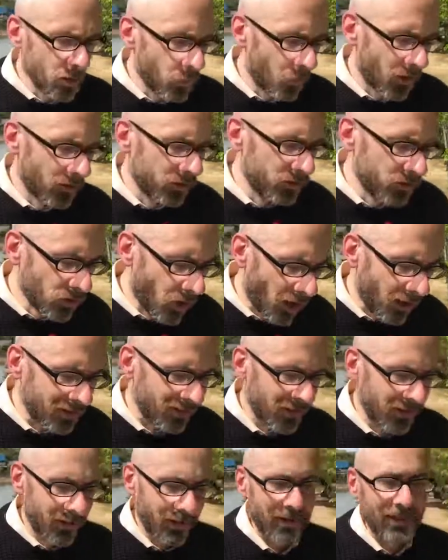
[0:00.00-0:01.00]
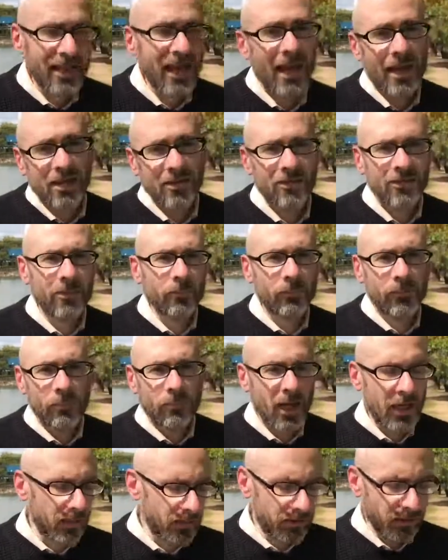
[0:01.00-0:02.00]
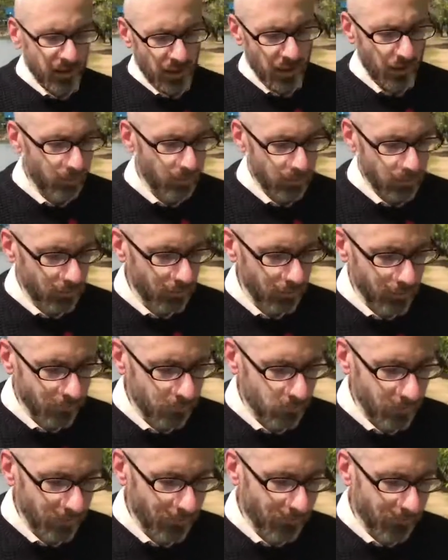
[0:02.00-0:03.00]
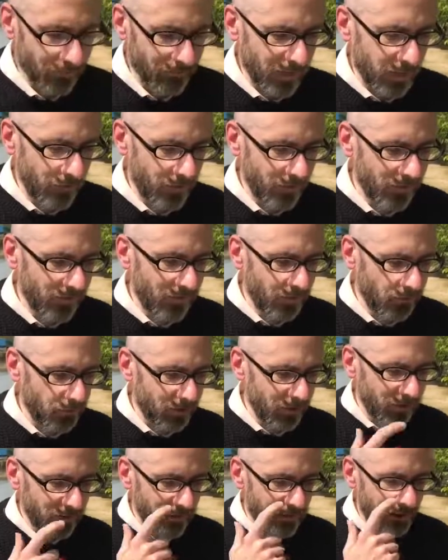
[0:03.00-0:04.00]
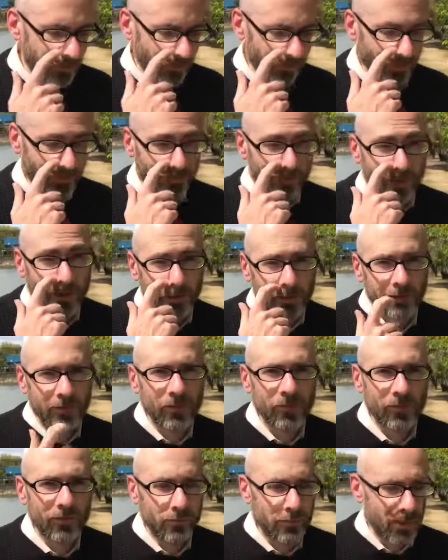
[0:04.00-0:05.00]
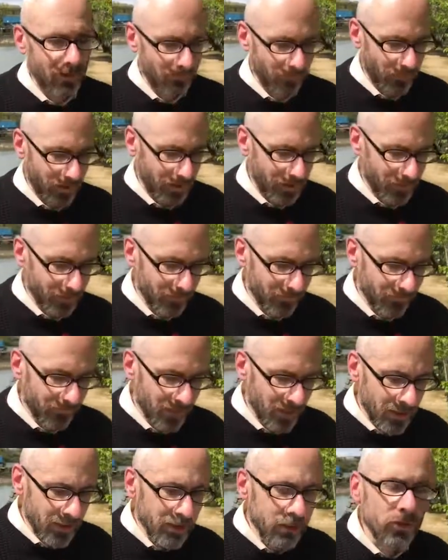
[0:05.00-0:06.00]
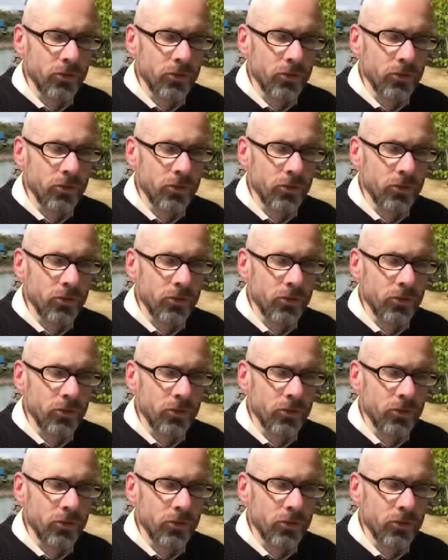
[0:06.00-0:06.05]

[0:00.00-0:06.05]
You are not an asymptomatic carrier of whatever virus your misleaders are telling you to be afraid of.